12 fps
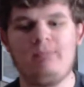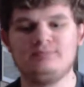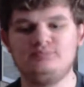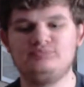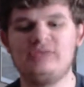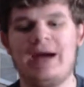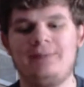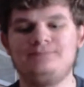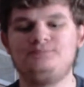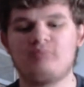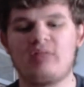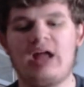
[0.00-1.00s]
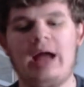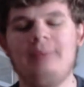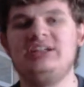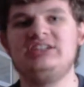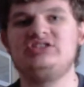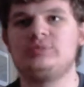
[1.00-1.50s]
Yeah. I mean,
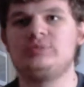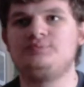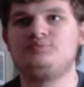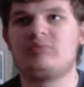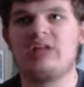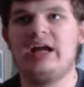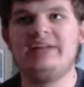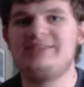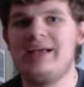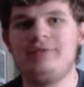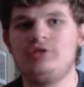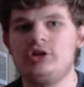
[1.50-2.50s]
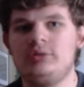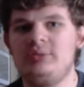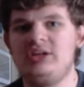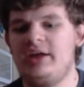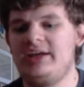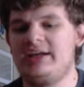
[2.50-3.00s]
It's never going to be
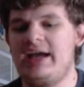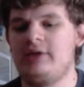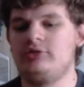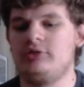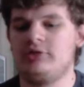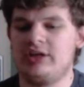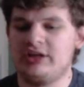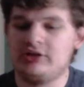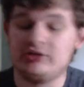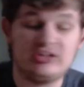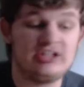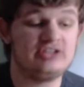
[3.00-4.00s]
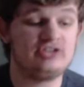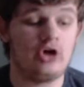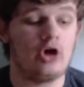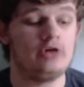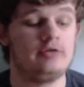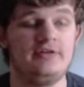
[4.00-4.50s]
like an accurate thing because it is an
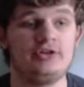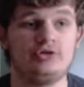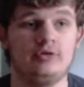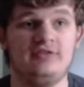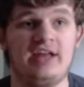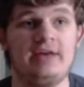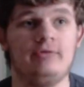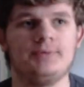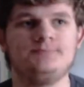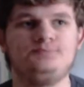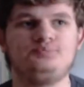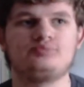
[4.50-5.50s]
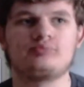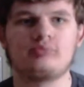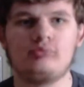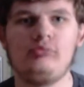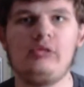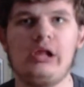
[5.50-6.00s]
artificial flavor.
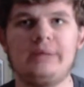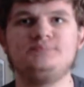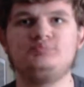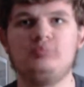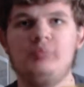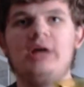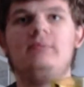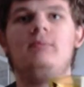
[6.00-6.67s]
But